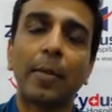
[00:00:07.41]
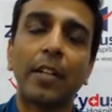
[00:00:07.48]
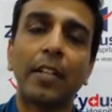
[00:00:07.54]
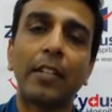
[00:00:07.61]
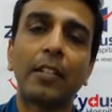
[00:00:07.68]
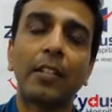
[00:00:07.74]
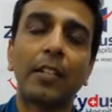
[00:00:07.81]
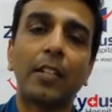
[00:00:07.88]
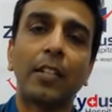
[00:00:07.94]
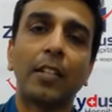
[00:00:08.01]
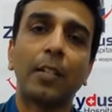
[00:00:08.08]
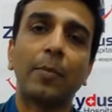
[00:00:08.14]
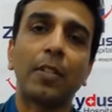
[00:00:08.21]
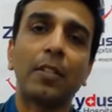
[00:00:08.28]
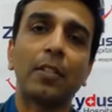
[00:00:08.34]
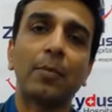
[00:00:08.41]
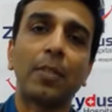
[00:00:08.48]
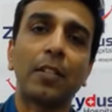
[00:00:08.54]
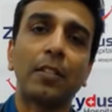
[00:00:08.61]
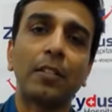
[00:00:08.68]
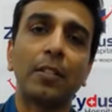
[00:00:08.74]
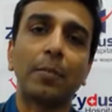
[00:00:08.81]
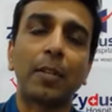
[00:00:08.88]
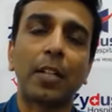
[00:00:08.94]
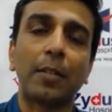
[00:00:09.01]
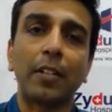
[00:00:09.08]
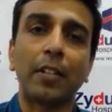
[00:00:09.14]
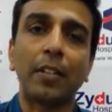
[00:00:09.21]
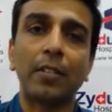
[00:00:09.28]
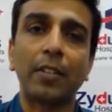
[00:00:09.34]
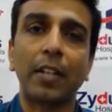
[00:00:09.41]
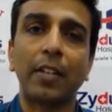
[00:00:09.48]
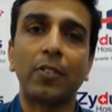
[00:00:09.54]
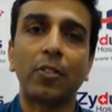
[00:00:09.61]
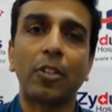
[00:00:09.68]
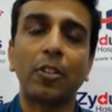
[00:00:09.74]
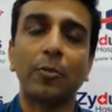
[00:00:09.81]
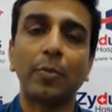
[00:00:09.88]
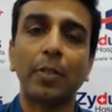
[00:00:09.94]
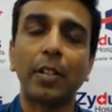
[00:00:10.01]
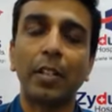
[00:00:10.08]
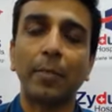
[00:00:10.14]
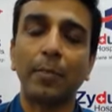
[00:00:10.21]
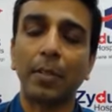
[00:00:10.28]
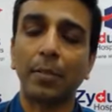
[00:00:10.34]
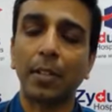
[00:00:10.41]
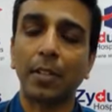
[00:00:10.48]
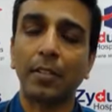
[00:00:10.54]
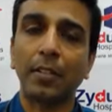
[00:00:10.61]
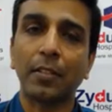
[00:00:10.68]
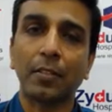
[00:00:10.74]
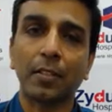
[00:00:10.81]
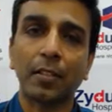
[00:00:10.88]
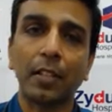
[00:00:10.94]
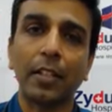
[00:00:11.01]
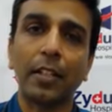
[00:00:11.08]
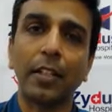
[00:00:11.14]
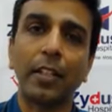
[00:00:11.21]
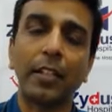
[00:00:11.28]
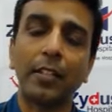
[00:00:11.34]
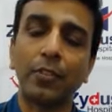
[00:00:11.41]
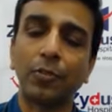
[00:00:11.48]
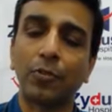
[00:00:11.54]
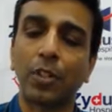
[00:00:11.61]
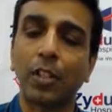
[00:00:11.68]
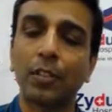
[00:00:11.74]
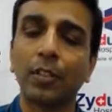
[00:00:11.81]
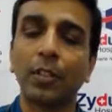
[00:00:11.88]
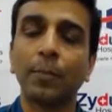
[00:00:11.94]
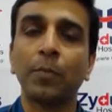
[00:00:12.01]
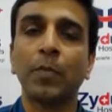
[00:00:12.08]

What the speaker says: heading emergency medicine department at Zydus Hospital in Ahmedabad in Gujarat.